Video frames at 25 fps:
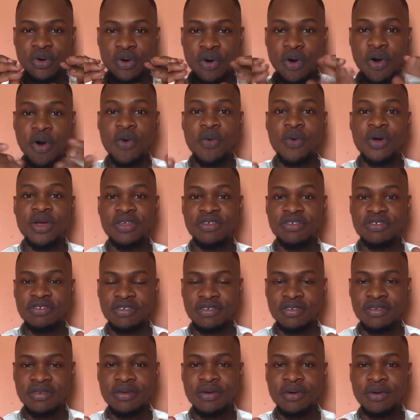
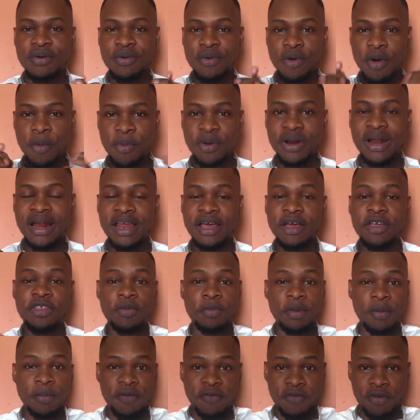always open alligator
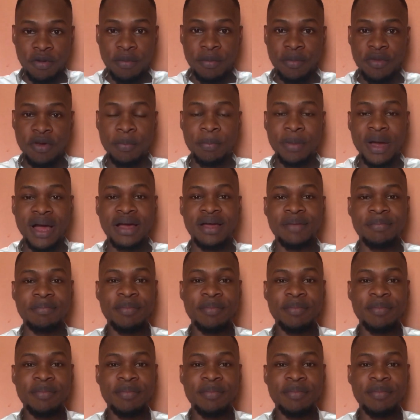pepper from your back